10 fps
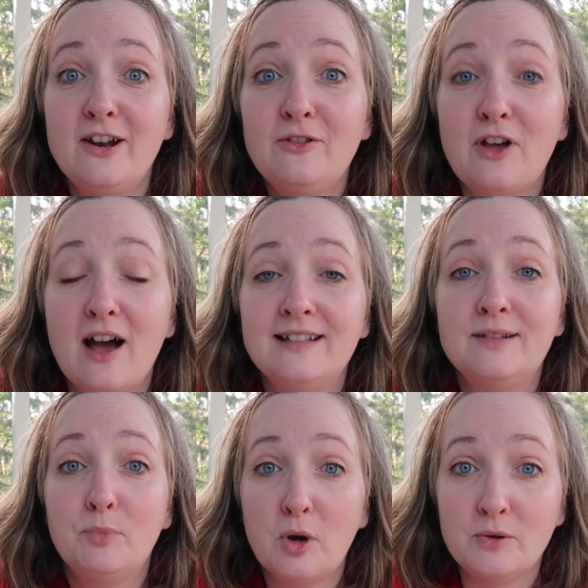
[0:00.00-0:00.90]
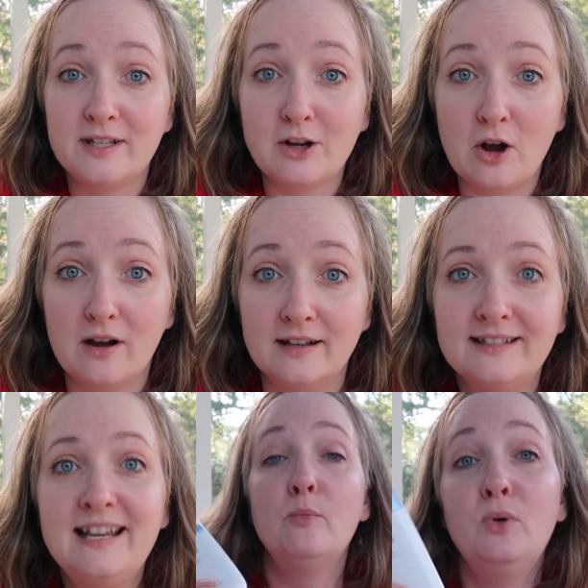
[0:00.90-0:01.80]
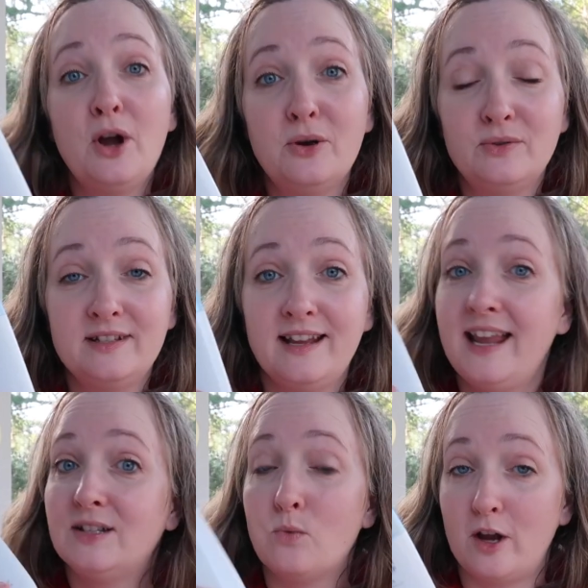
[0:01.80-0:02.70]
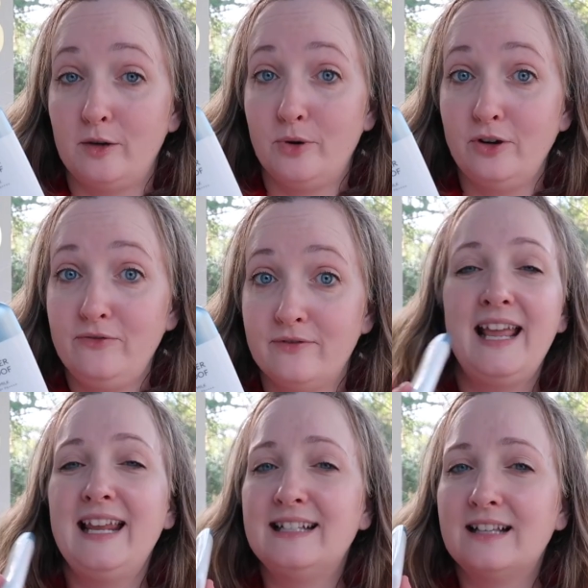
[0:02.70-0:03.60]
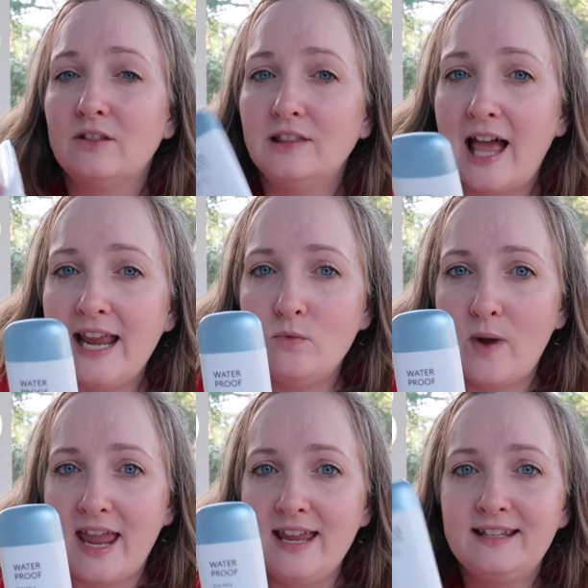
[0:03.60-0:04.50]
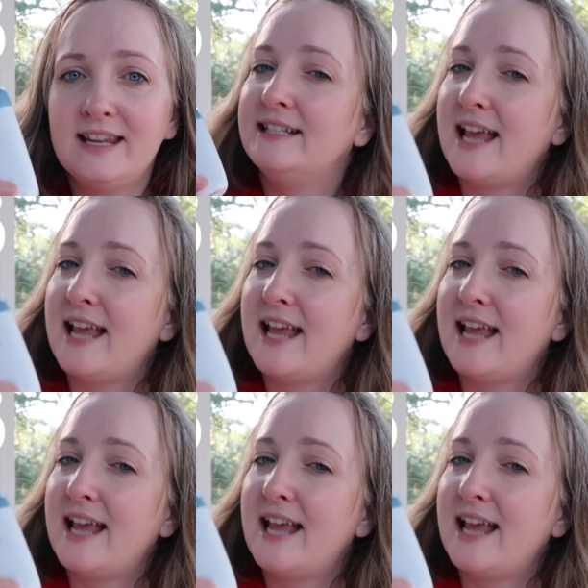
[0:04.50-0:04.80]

final thoughts, pros and cons. Pros, it's waterproof. It is lightweight. It's